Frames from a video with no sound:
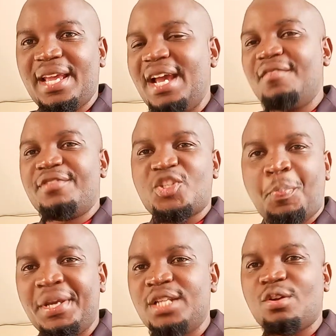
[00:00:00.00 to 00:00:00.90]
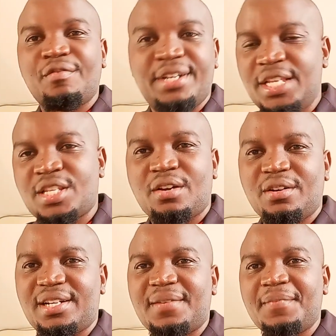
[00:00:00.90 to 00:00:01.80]
every spirit of
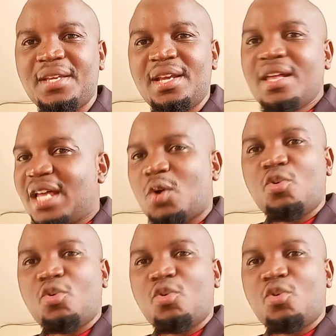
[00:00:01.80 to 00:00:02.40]
discord that